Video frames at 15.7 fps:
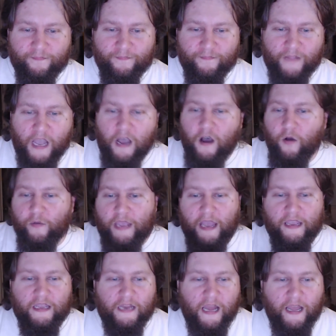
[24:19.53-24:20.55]
Oh, yeah,
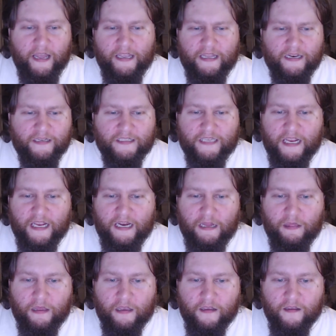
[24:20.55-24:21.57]
he didn't say
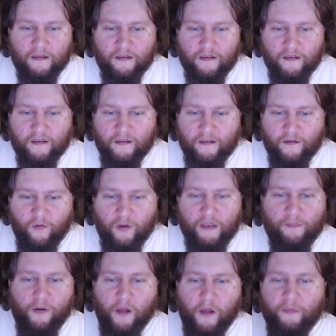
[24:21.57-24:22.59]
anything. Well, he
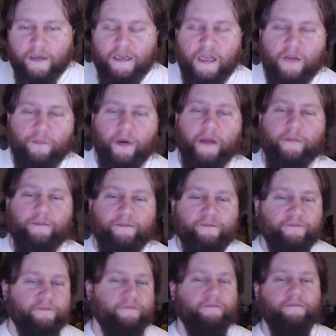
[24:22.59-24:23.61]
probably did, but
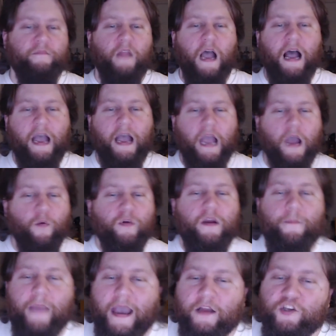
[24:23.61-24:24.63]
I would
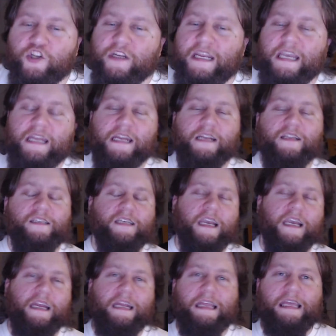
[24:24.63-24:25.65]
imagine he didn't
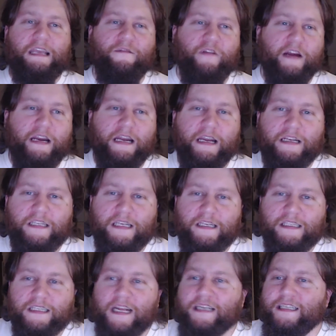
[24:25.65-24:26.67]
say anything very nice. He
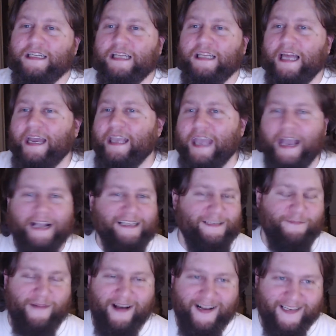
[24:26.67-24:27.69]
doesn't like
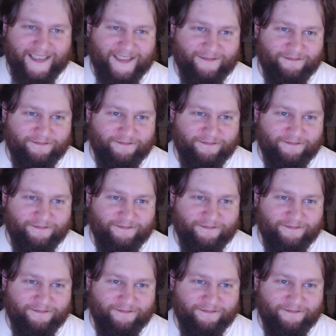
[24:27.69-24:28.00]
Xbox.